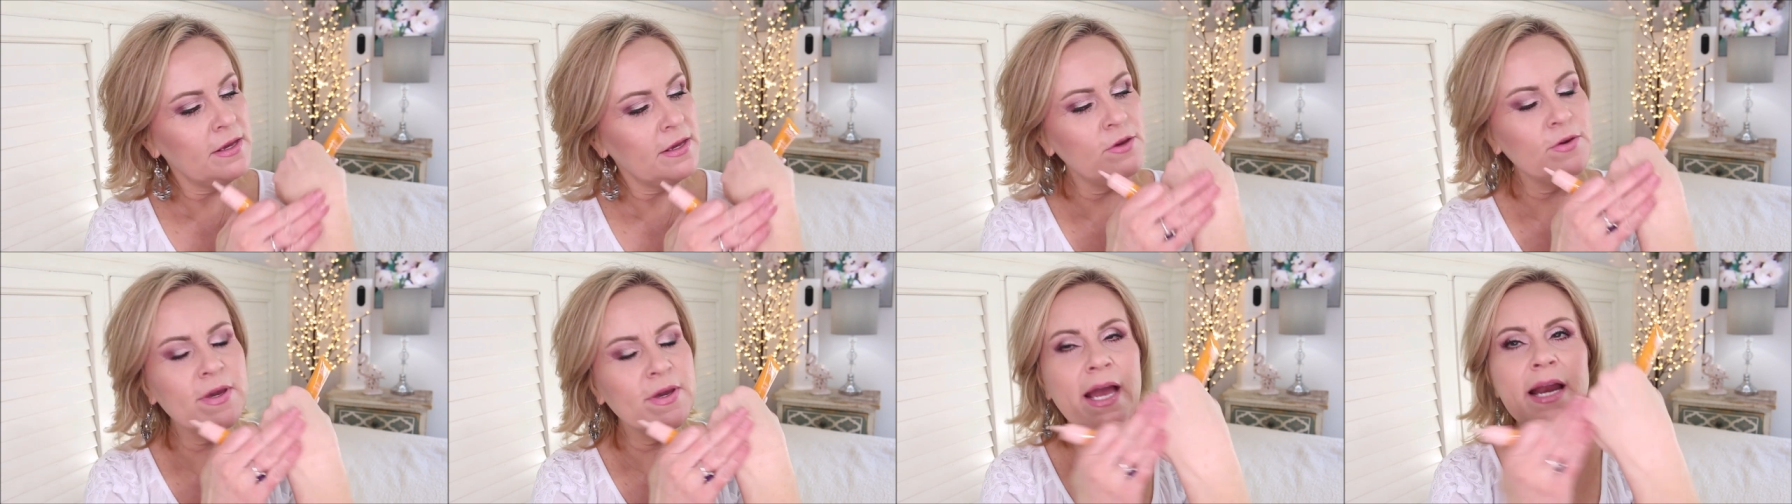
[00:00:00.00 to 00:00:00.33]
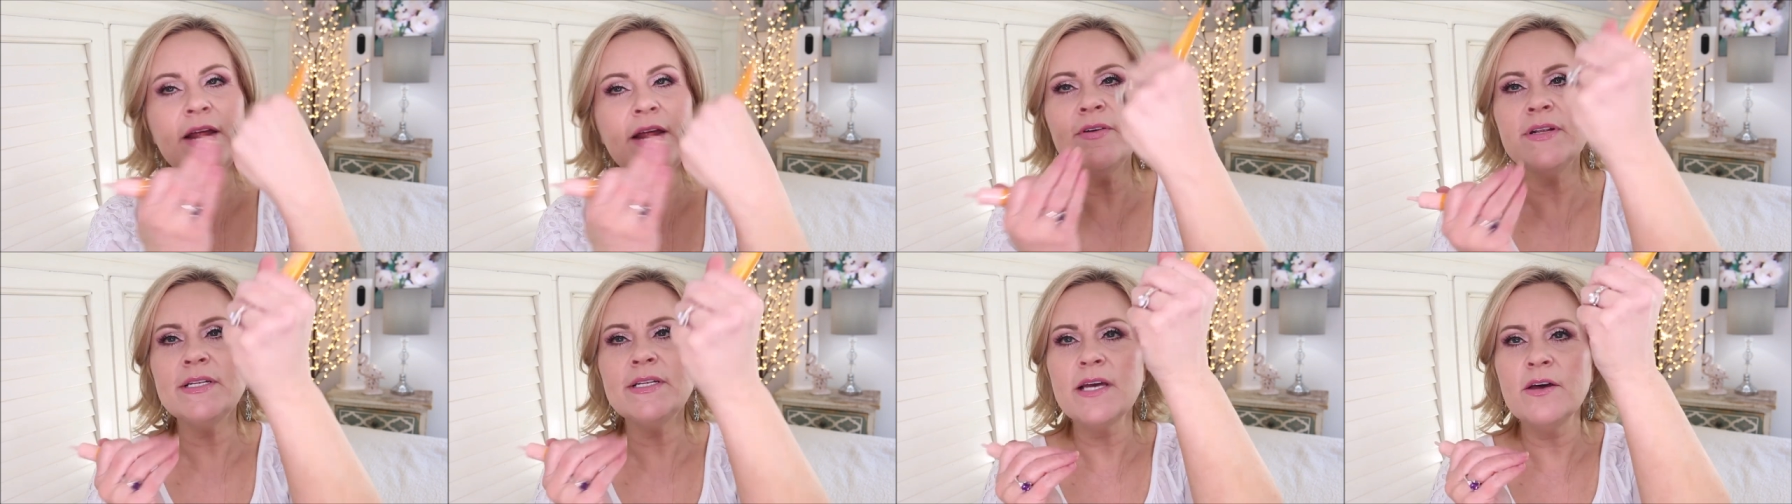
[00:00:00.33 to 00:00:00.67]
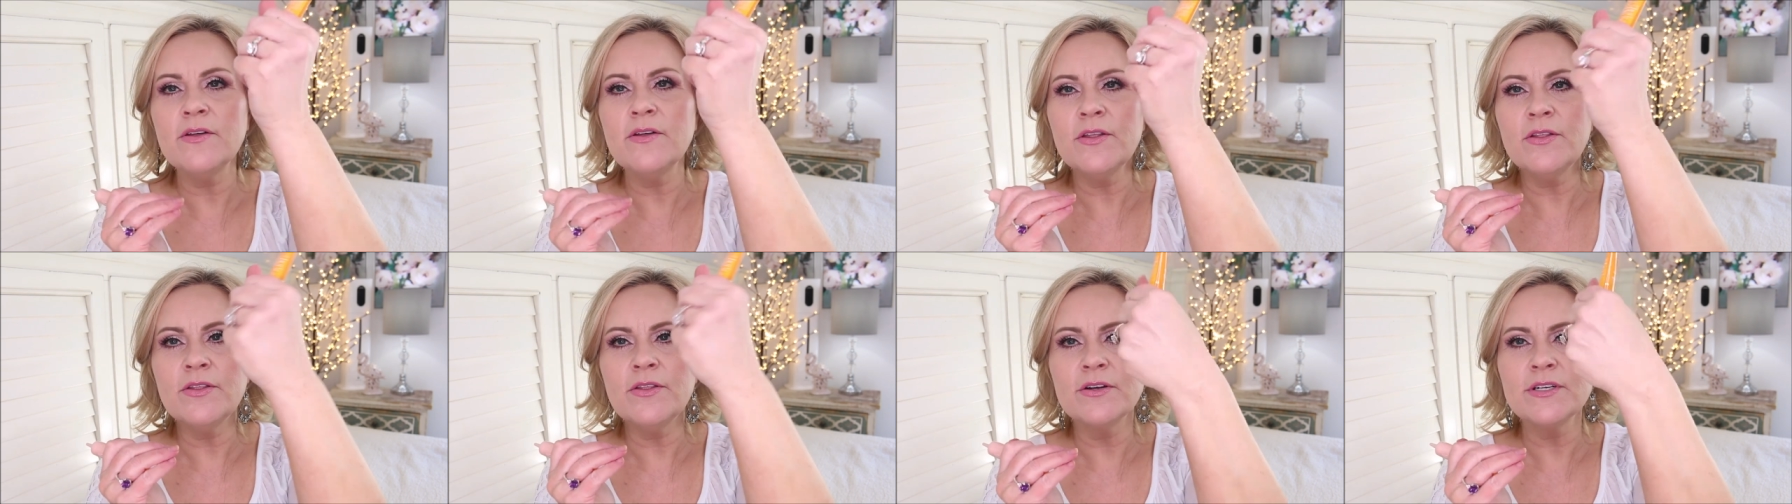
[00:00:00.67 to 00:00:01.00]
you can't even
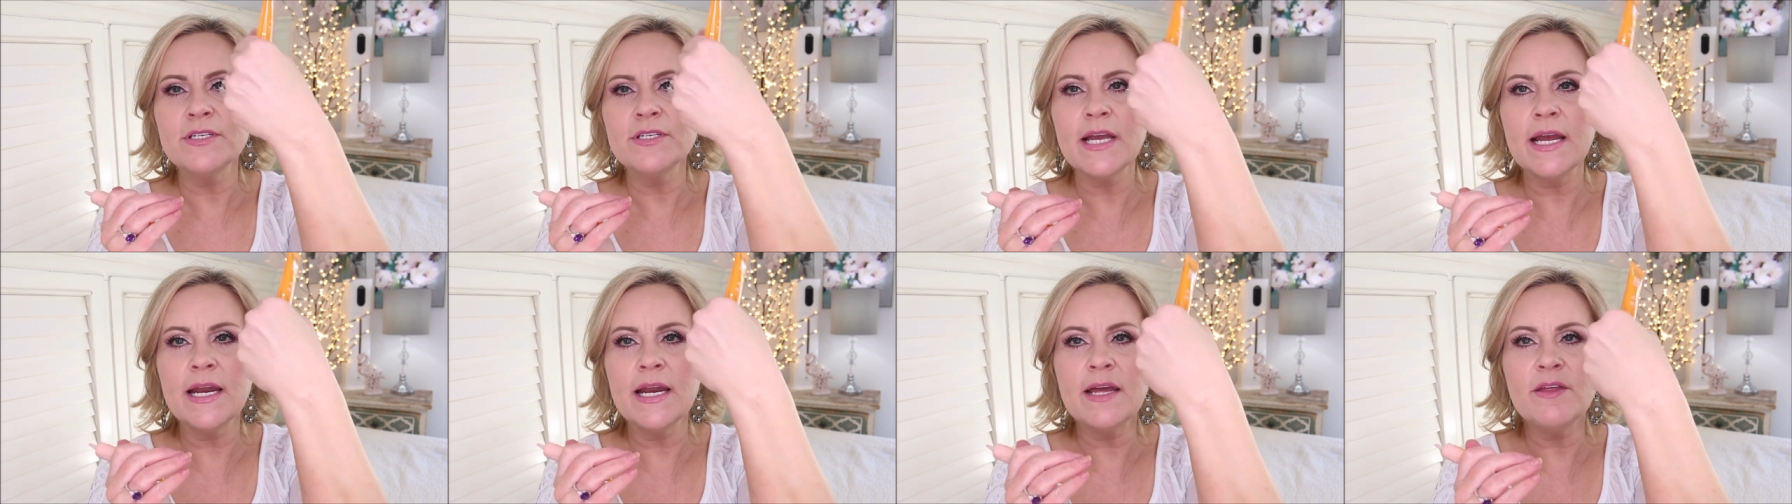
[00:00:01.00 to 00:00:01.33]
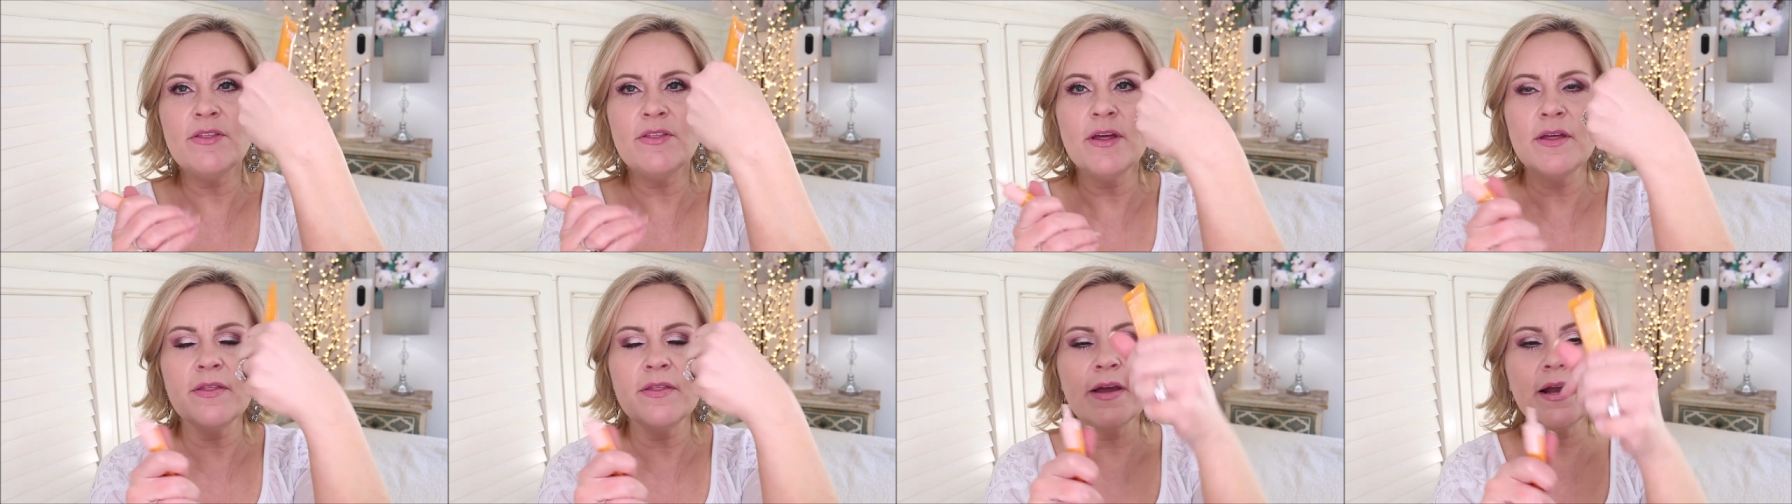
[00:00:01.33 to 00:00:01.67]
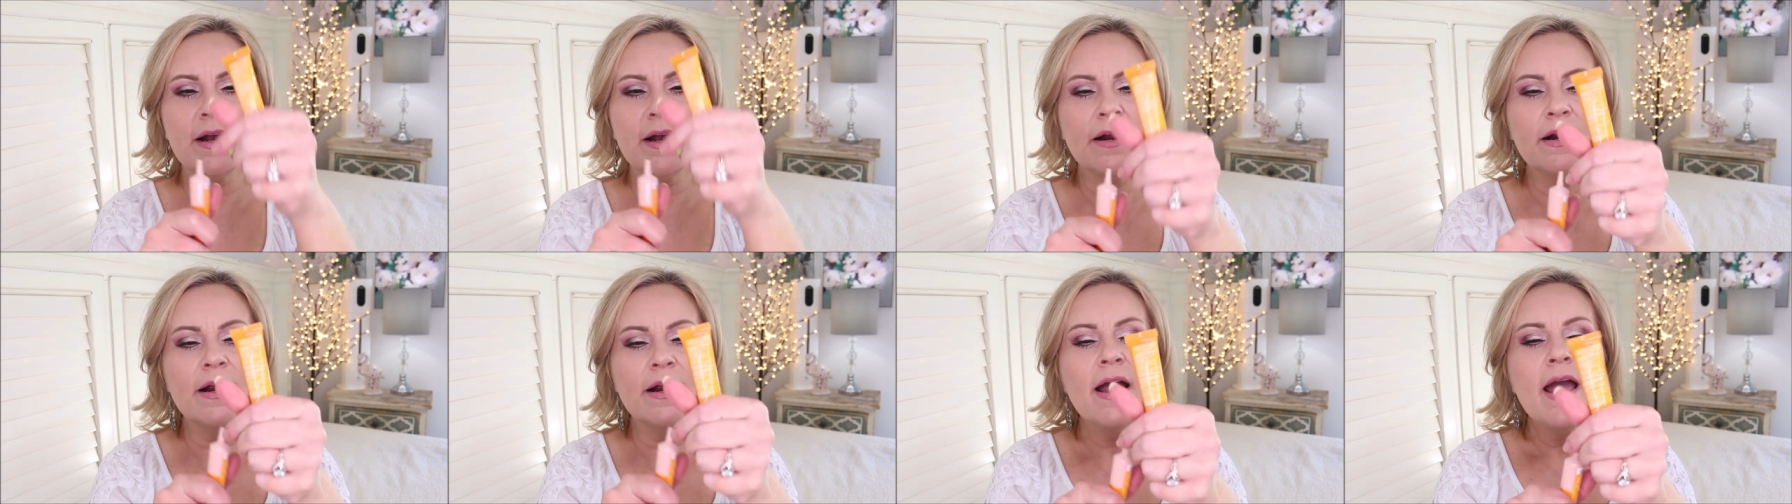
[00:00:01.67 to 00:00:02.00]
tell that there's anything
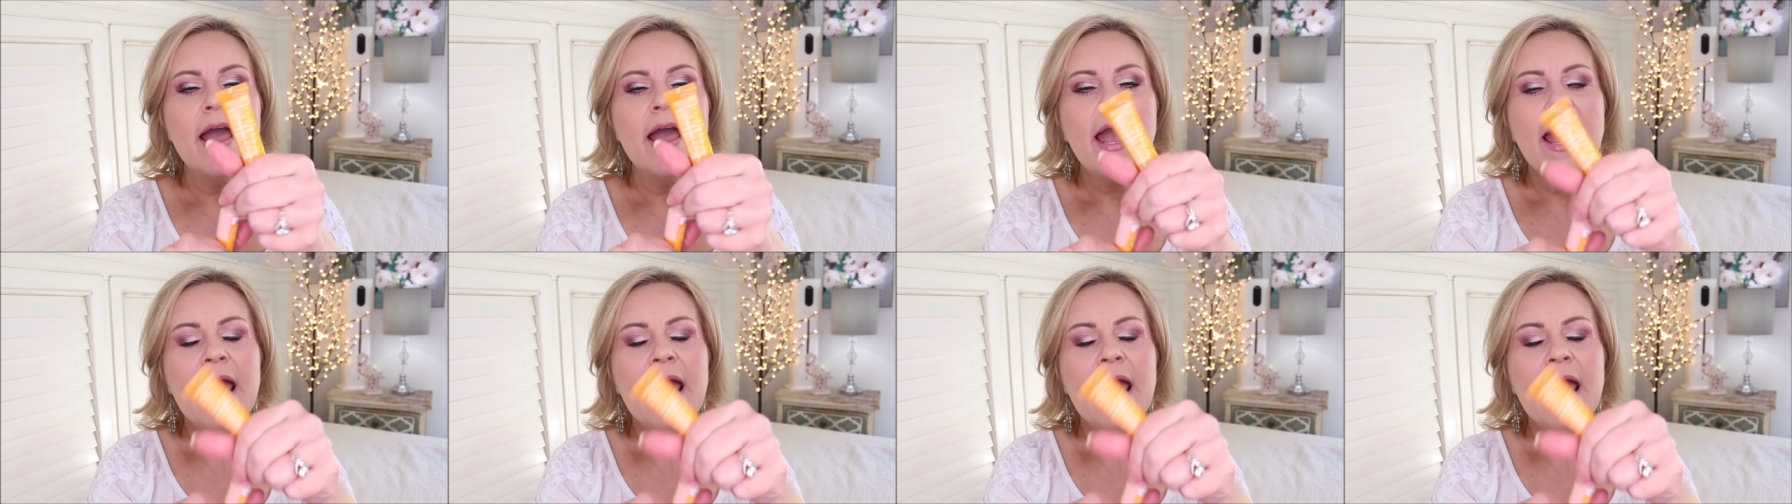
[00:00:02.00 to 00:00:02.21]
there.